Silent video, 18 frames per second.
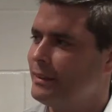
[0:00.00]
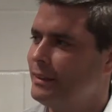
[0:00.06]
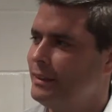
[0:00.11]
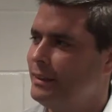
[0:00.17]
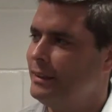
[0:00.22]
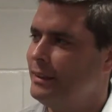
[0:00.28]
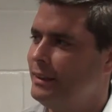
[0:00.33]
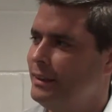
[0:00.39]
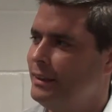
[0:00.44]

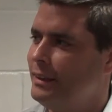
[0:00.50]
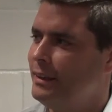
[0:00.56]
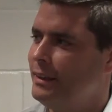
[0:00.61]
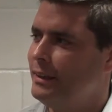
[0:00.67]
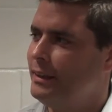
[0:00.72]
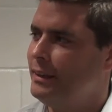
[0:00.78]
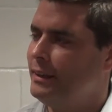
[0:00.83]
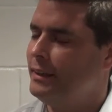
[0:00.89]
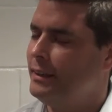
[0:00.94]

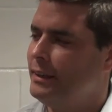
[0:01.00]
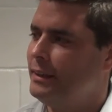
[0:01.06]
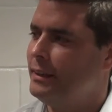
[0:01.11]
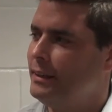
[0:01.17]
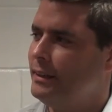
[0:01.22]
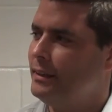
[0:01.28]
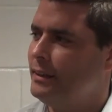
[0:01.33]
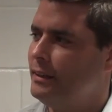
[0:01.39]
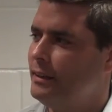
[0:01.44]

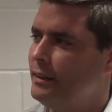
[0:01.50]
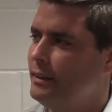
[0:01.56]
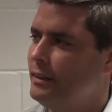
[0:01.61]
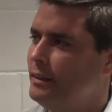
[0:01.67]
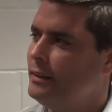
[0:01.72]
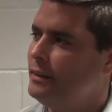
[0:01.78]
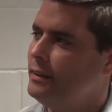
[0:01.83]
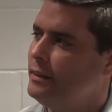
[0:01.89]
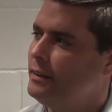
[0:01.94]

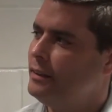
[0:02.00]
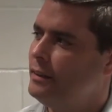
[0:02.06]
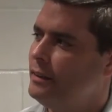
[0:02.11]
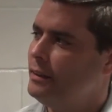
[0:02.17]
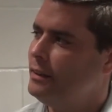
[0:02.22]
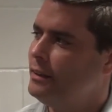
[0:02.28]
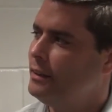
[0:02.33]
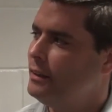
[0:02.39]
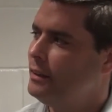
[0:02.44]

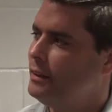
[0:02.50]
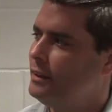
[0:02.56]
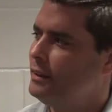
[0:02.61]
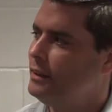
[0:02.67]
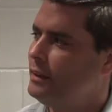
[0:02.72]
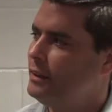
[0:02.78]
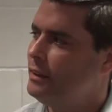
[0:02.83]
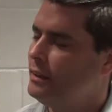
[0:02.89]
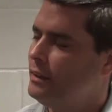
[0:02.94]

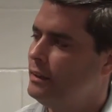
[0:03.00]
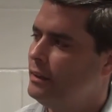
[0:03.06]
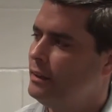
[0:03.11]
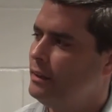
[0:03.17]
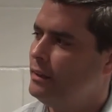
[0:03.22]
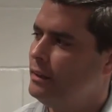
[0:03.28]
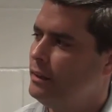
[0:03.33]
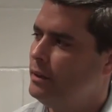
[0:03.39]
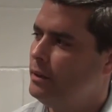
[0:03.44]

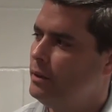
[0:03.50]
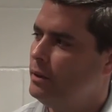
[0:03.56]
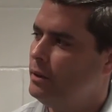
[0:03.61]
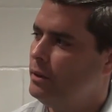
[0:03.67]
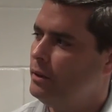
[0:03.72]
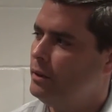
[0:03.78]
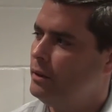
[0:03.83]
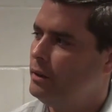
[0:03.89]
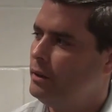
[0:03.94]

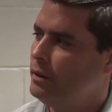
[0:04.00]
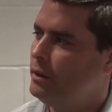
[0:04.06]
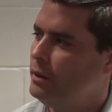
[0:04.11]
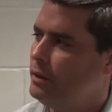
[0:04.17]
[no speech]